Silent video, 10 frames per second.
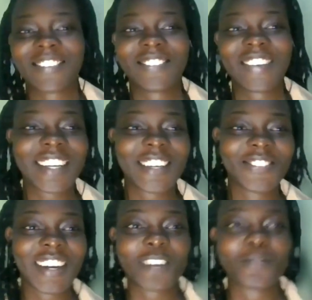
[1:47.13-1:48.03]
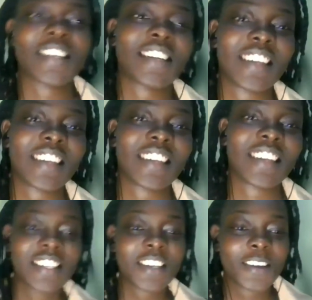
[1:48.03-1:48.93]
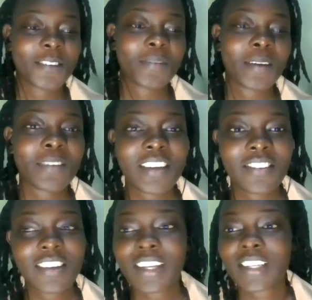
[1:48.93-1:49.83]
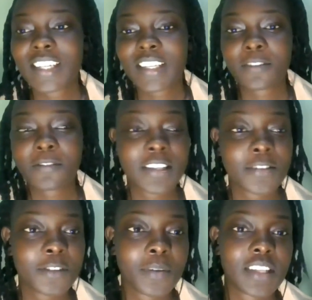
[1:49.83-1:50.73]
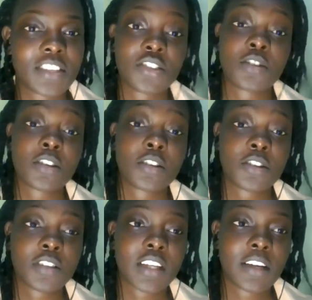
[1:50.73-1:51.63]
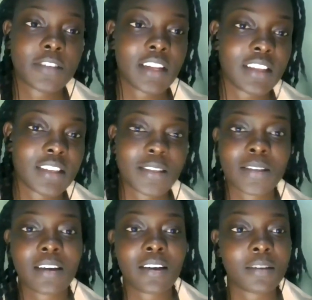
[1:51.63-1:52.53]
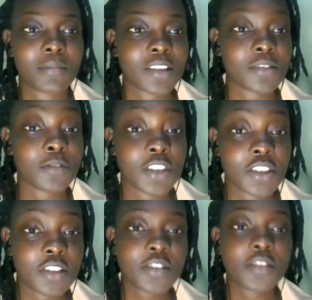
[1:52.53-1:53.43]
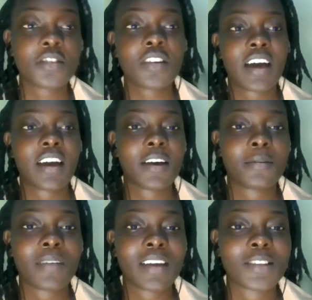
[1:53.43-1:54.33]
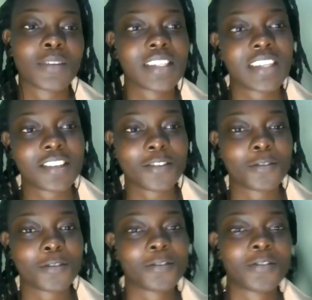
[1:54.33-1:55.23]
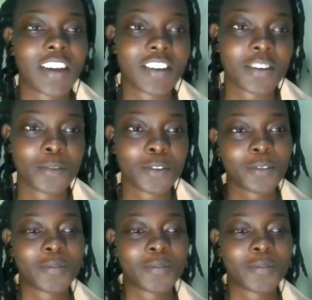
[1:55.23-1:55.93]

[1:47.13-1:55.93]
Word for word: welcome, Karibu Sana. So maybe you can take the first few minutes just to introduce yourself, tell us uh, a bit of what you do um, as we start off. Karibu.